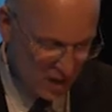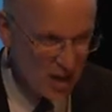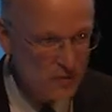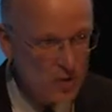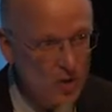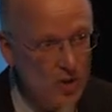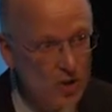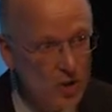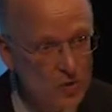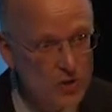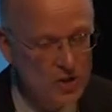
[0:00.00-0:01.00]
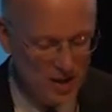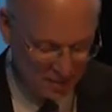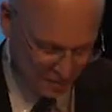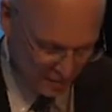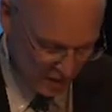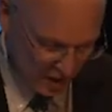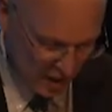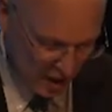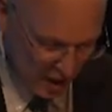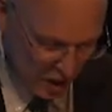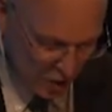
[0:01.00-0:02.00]
If you look closely,
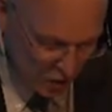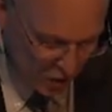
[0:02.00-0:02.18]
you